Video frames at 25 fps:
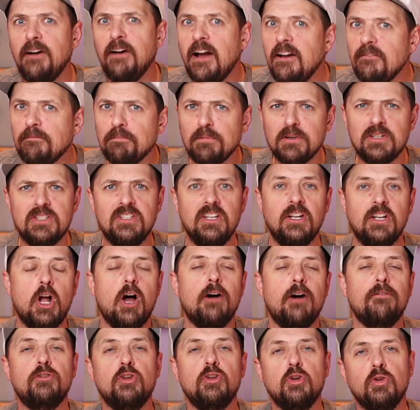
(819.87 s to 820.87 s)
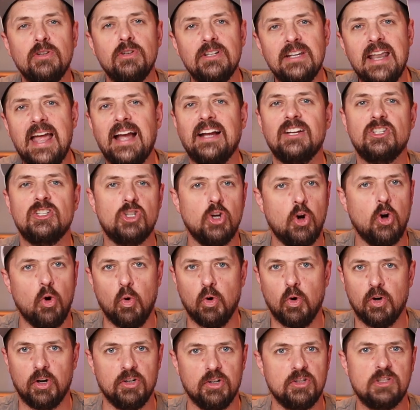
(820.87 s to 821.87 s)
5% off your next
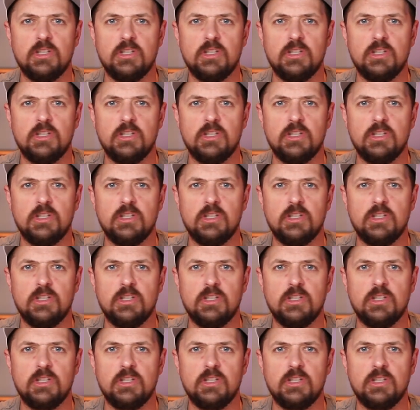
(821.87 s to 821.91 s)
order.